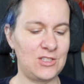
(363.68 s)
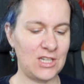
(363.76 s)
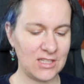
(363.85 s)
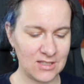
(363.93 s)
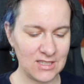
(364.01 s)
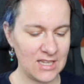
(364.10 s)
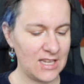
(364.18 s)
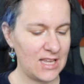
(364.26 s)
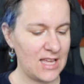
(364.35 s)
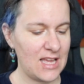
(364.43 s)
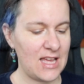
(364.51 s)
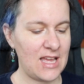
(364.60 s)
Jot.
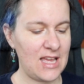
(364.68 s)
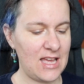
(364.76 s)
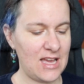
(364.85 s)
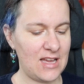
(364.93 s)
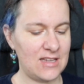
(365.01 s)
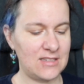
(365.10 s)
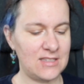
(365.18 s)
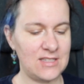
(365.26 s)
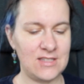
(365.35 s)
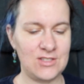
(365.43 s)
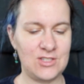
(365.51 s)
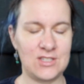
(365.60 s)
And
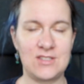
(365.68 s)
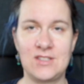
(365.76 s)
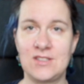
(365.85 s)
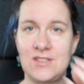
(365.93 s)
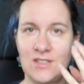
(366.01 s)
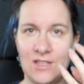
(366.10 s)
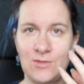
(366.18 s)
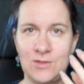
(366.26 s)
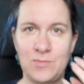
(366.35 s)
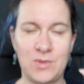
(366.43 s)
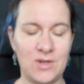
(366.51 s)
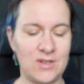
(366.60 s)
this is just the
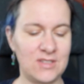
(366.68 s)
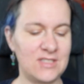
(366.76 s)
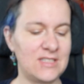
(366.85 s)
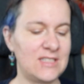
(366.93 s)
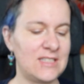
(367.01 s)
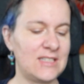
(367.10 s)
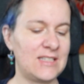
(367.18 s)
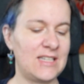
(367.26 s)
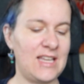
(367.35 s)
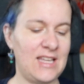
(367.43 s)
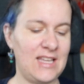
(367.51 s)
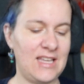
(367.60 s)
snout part,
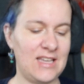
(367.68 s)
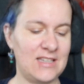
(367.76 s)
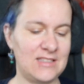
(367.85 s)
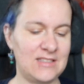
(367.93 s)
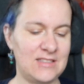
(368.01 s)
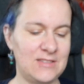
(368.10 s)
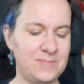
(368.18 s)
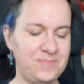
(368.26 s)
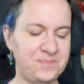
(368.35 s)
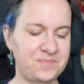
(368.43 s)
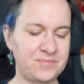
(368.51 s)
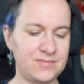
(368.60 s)
and
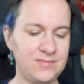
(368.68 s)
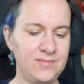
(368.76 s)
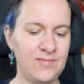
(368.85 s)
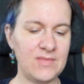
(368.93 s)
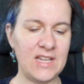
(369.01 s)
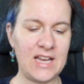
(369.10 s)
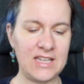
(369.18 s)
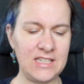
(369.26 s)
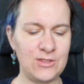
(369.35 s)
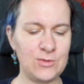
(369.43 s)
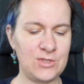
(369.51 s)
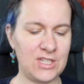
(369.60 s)
I
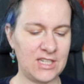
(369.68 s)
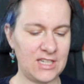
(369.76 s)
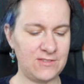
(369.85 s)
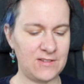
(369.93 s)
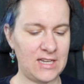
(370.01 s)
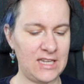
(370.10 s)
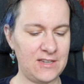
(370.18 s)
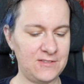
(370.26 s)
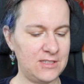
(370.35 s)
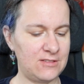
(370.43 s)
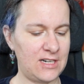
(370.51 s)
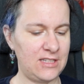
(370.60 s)
need to check if I have
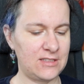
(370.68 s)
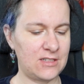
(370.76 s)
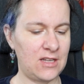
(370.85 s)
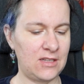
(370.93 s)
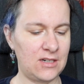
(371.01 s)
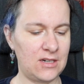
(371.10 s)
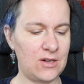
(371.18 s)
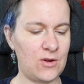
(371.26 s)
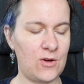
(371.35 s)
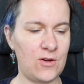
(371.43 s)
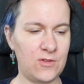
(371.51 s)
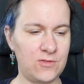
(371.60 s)
the right color
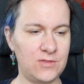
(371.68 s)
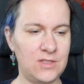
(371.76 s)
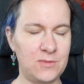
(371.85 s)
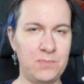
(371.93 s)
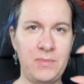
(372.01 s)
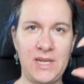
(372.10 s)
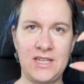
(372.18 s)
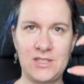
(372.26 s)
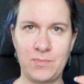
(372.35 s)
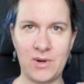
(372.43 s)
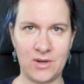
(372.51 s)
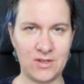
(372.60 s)
of the big
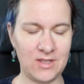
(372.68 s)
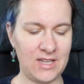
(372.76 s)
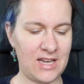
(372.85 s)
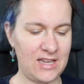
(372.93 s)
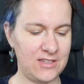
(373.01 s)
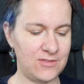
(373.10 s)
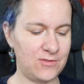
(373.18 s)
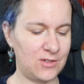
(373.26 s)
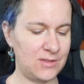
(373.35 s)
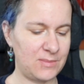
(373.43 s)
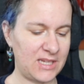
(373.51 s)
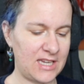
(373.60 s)
sparkly eyes for
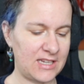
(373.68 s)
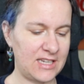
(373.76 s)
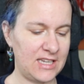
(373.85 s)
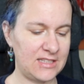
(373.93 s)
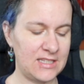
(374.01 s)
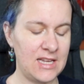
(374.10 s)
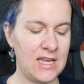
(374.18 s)
the Mega Cat,